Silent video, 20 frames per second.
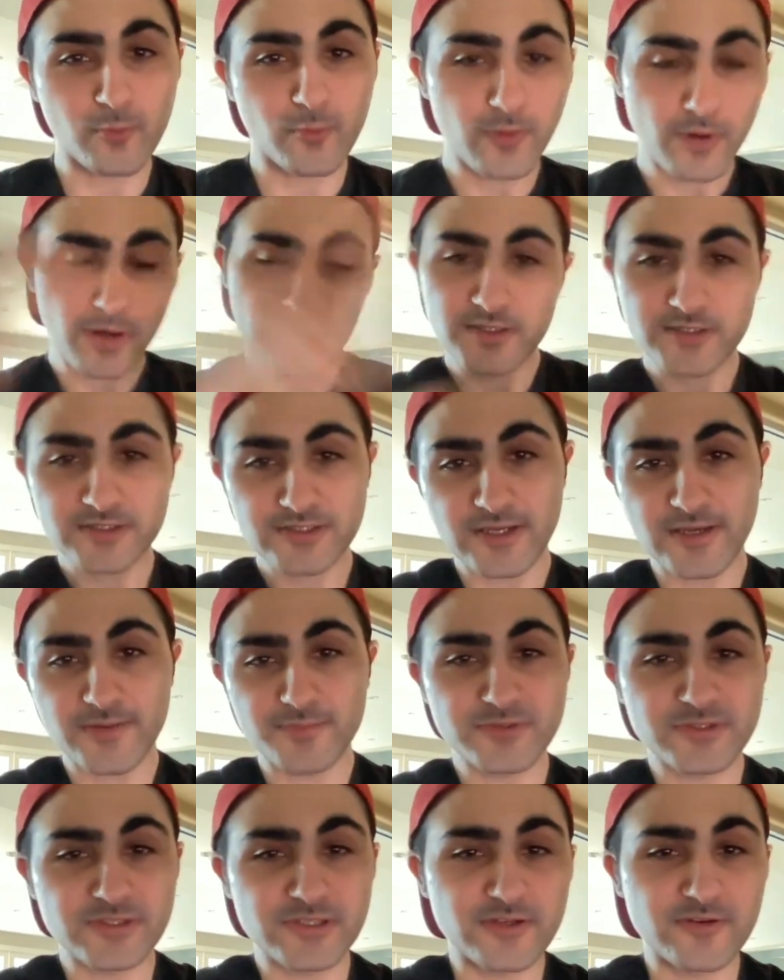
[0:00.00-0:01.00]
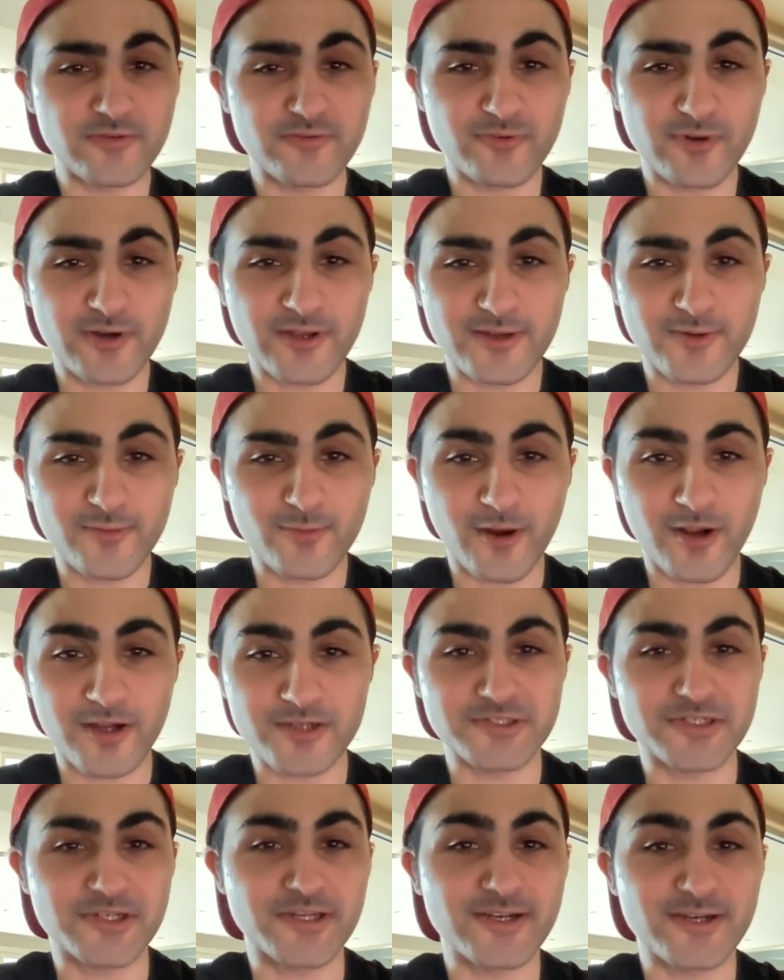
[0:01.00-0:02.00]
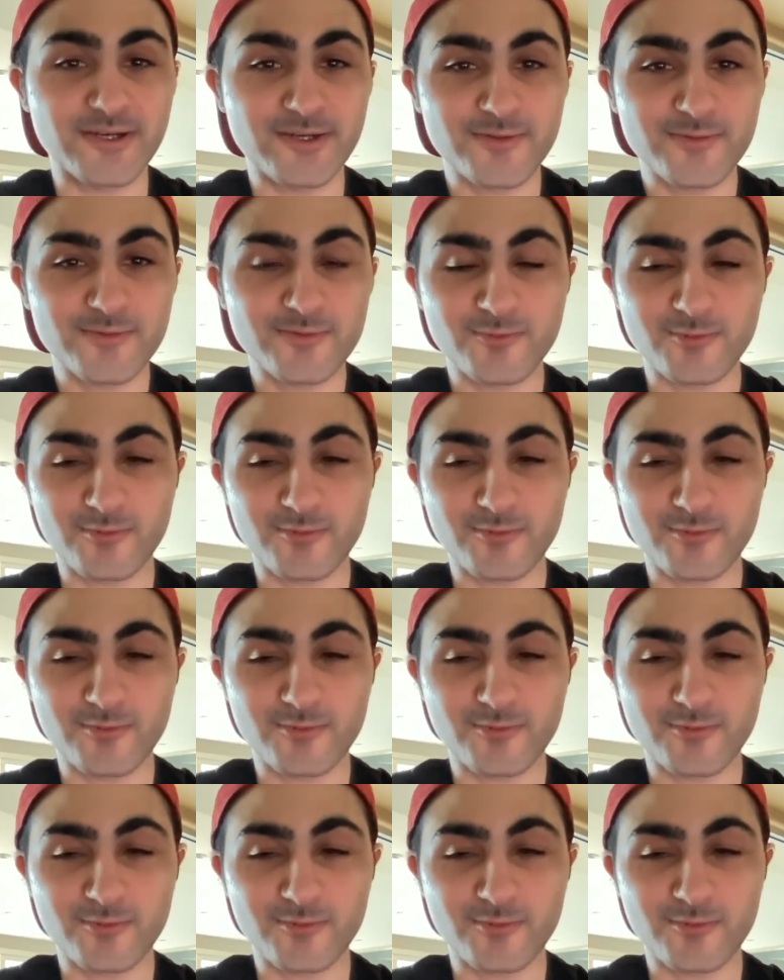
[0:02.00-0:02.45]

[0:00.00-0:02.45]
What is up, Sea of Red? Raja here.